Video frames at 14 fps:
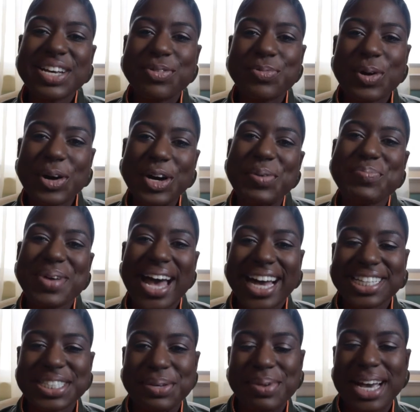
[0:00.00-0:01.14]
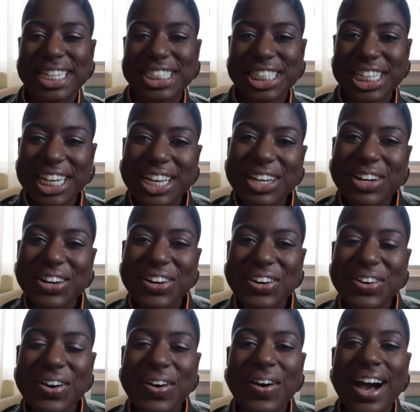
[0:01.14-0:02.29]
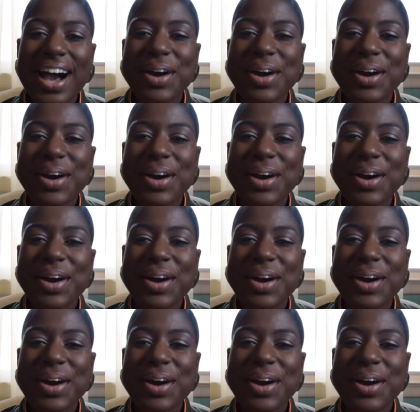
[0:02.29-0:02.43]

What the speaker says: and welcome back to my channel.